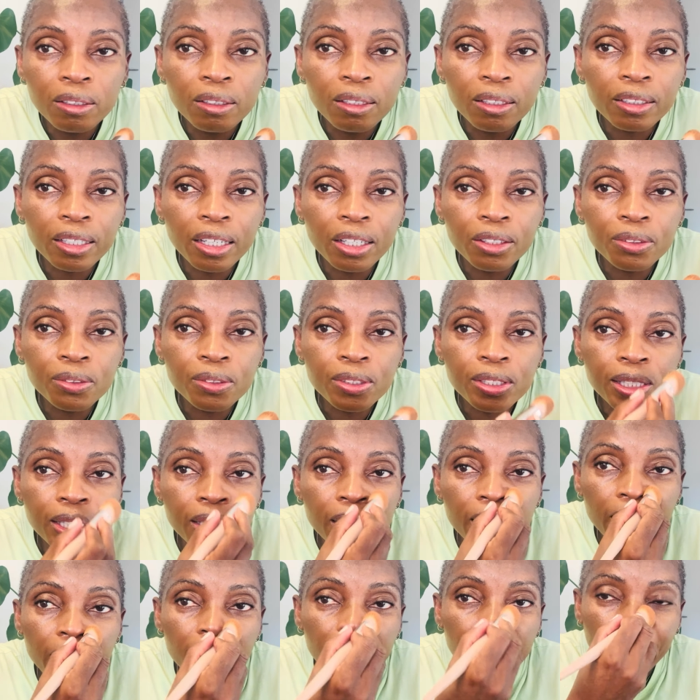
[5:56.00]
Can you
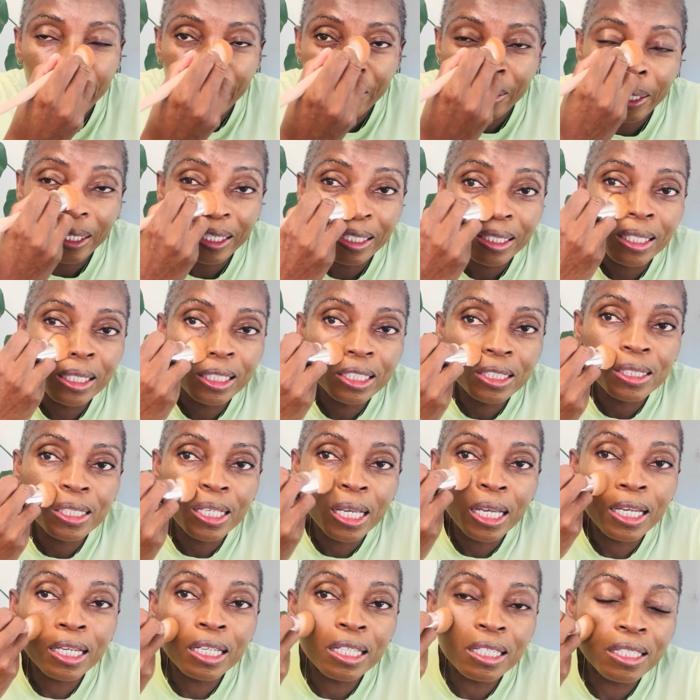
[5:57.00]
see? It's
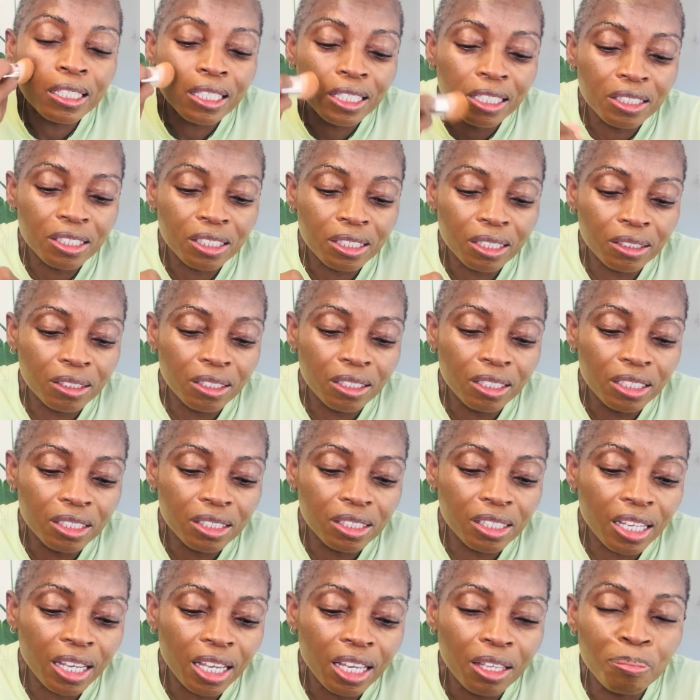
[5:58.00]

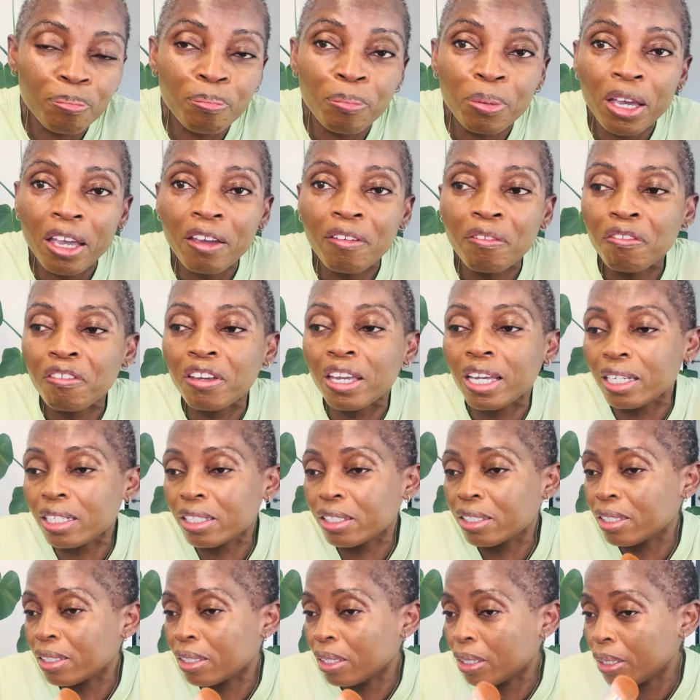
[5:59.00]
a perfect